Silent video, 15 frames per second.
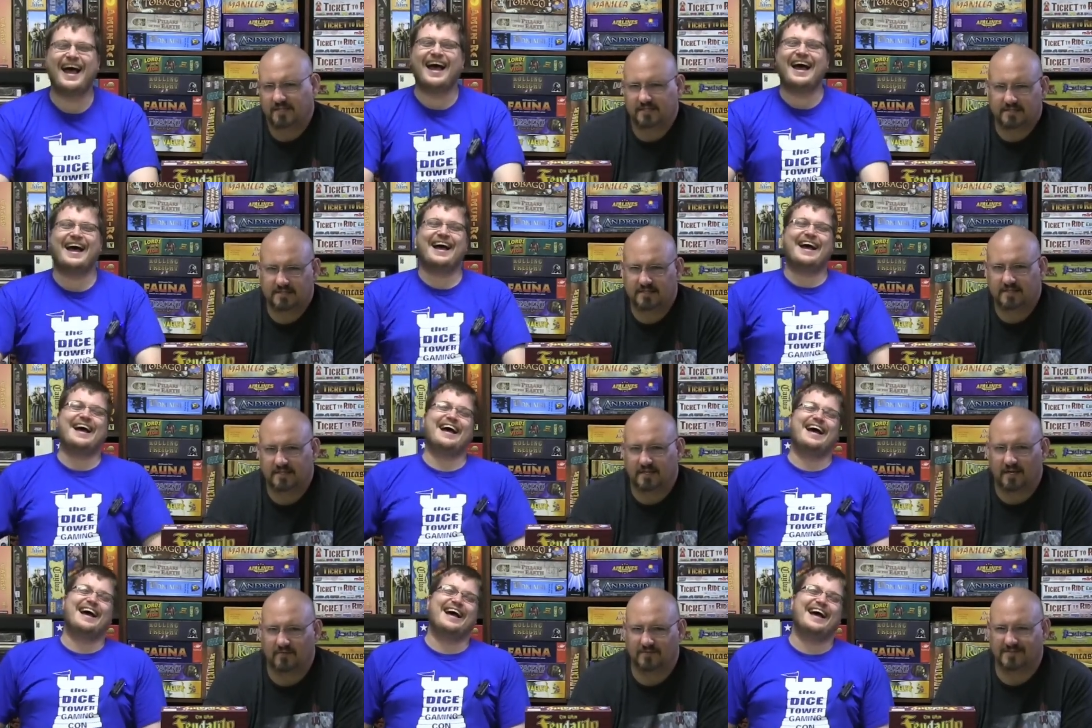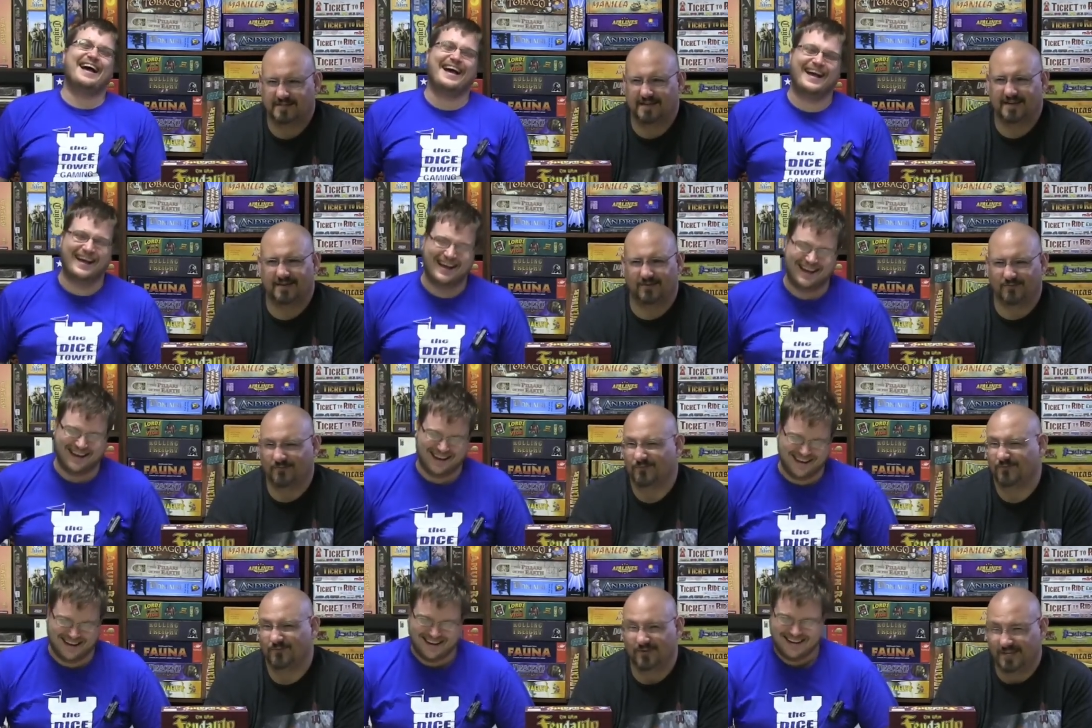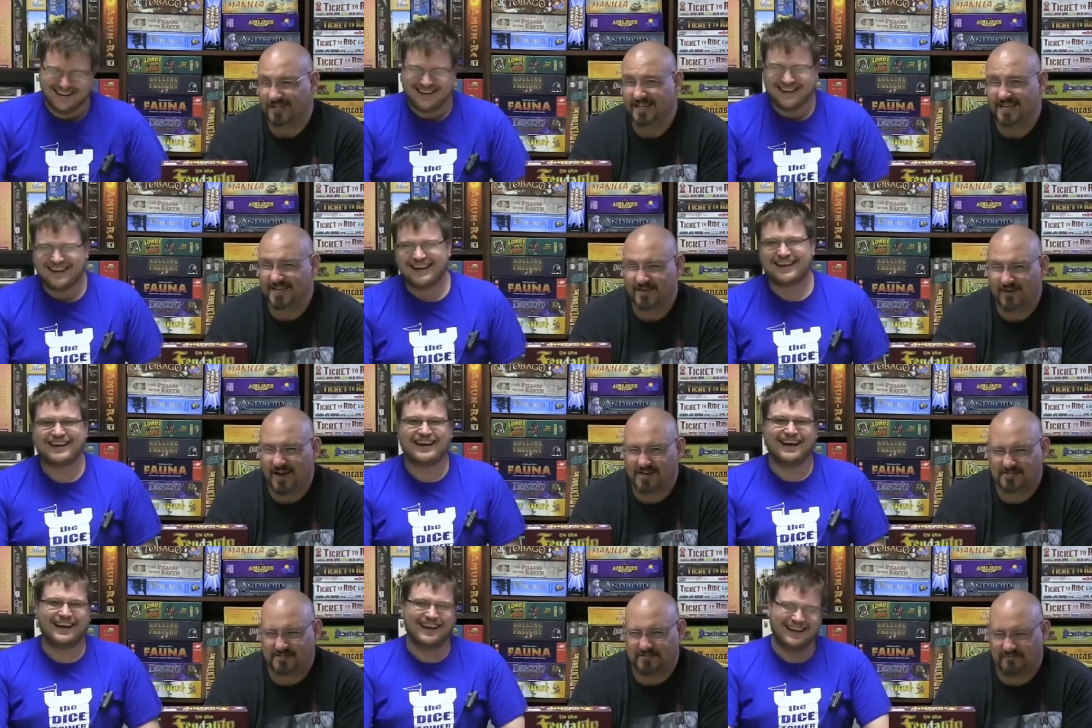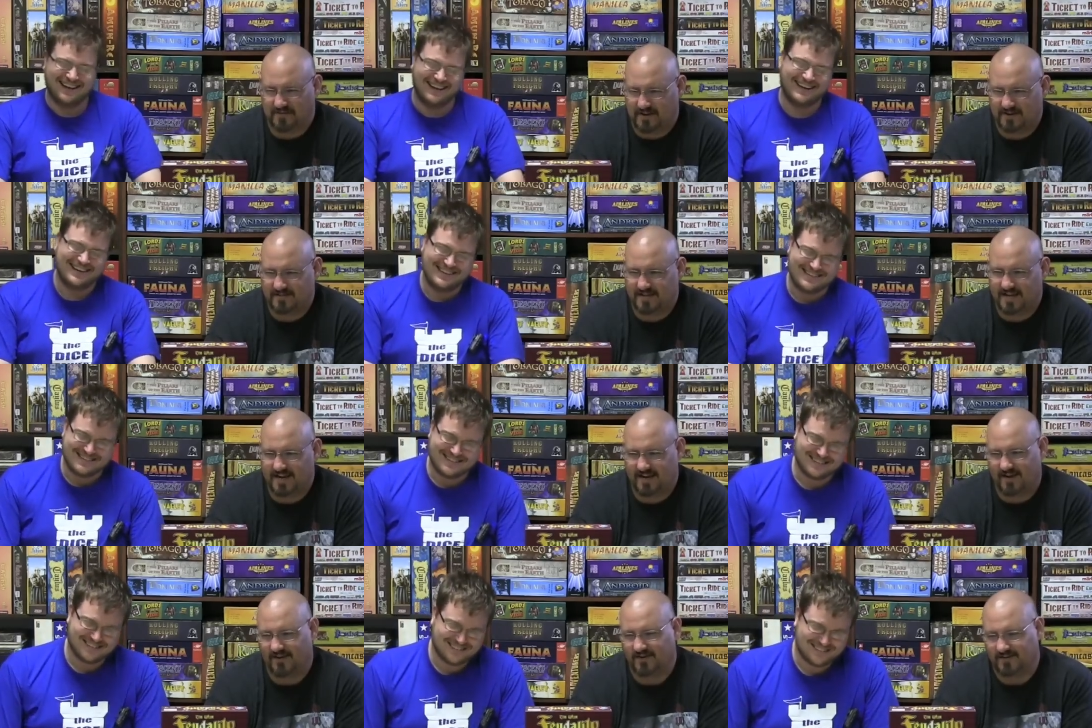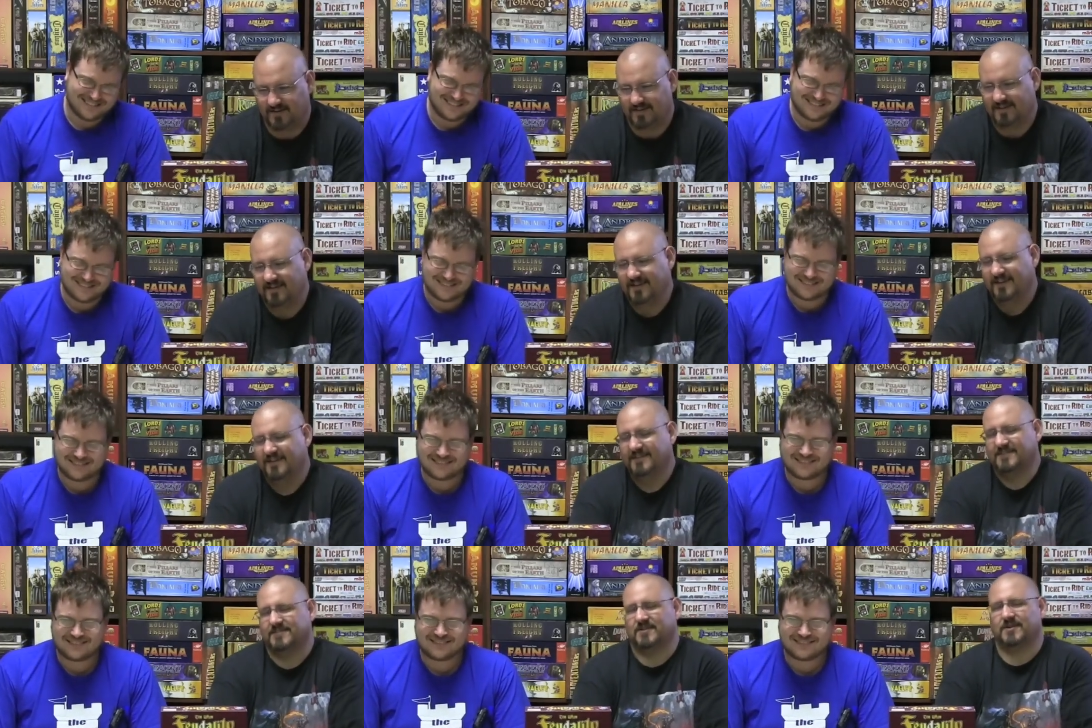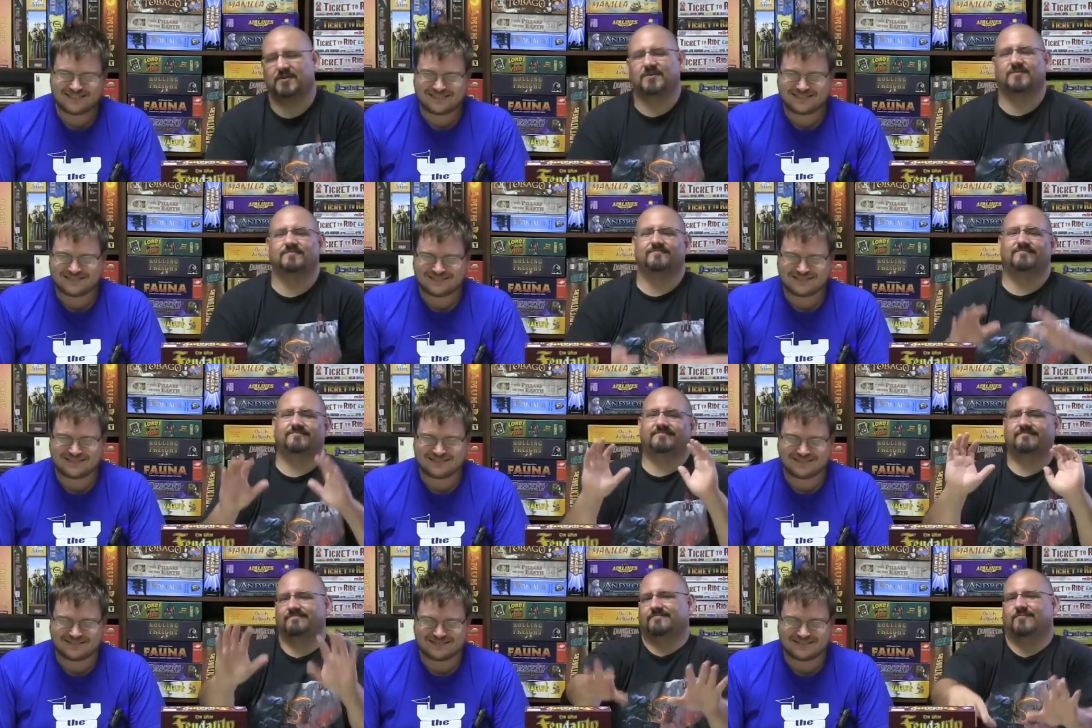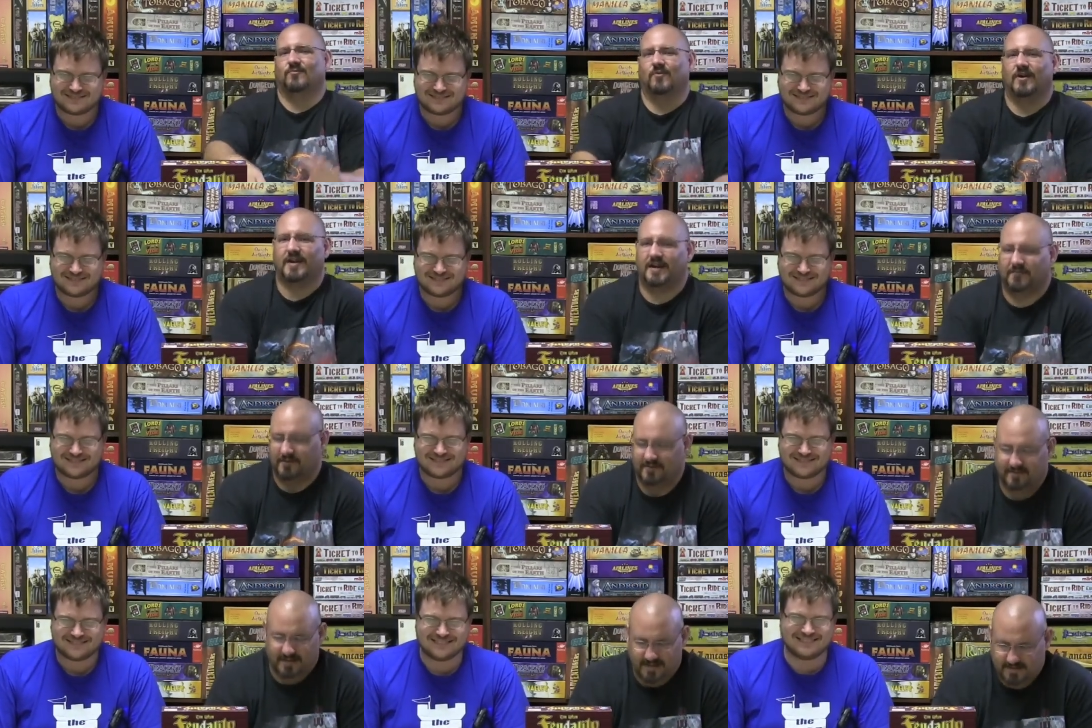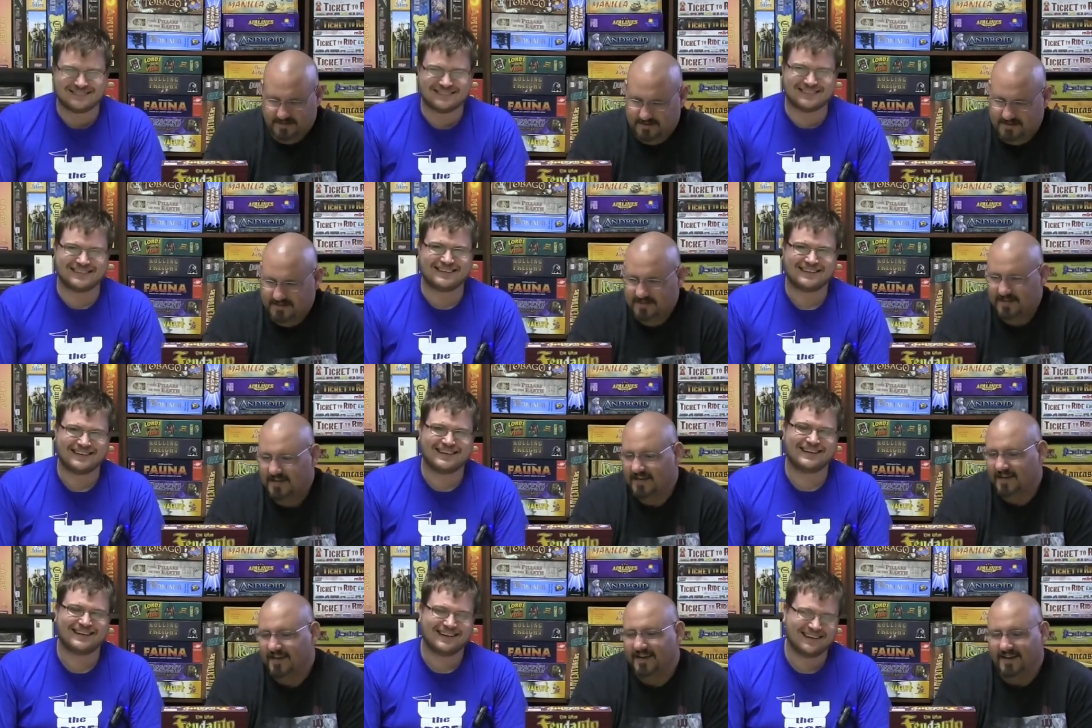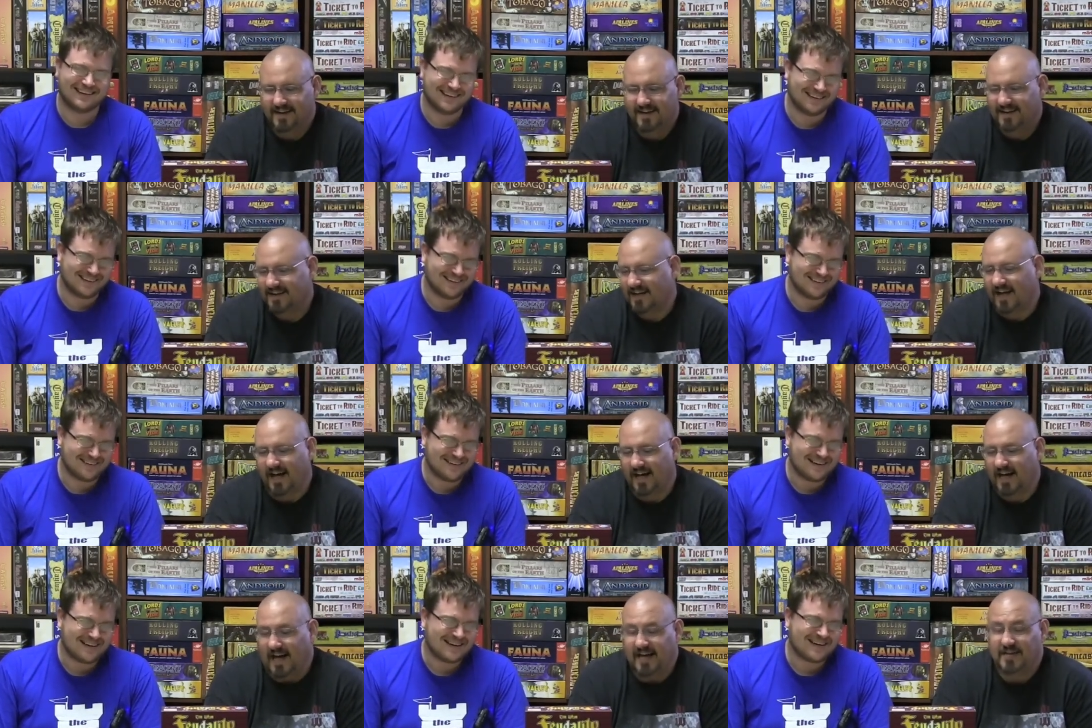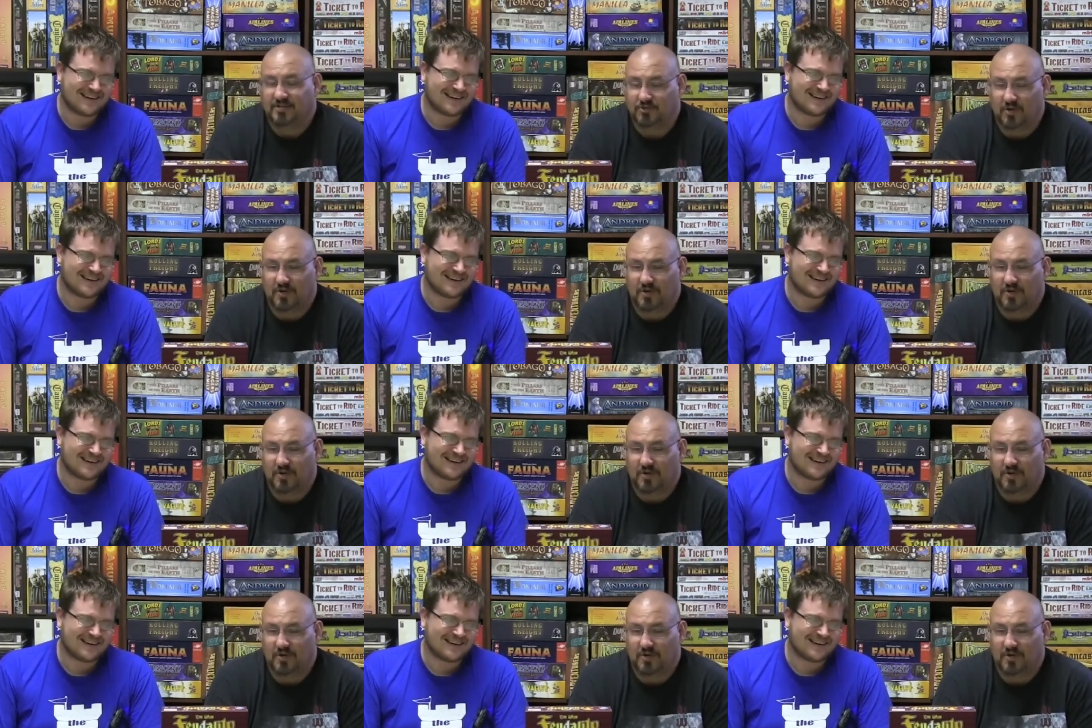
Speaker 1: I was like, really? You actually figured that out? So, whatever. It's. I